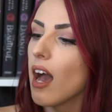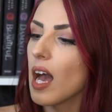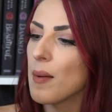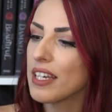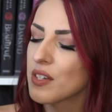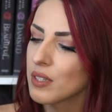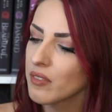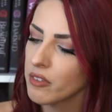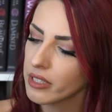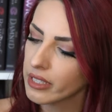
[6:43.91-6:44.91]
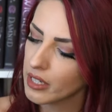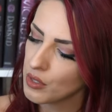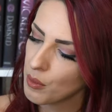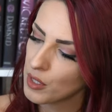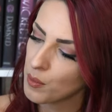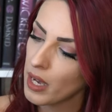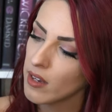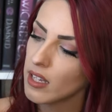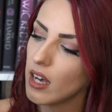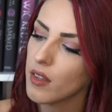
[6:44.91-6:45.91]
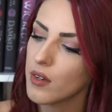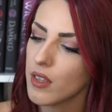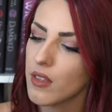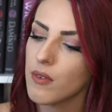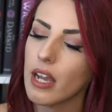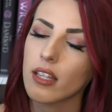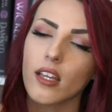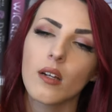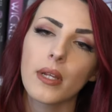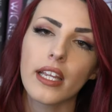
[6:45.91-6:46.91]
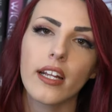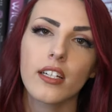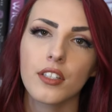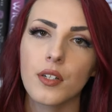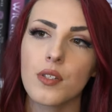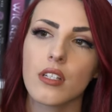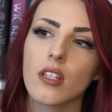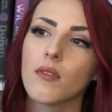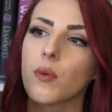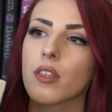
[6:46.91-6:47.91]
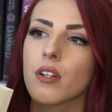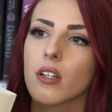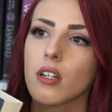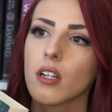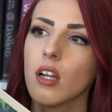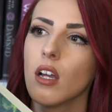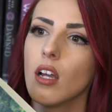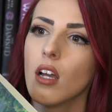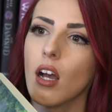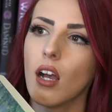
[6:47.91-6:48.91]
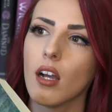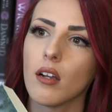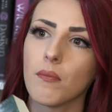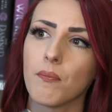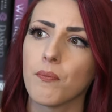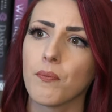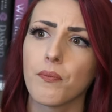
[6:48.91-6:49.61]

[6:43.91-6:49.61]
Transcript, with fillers: Um, I don't even really know too much about it other than the fact that our main character goes to live with her um,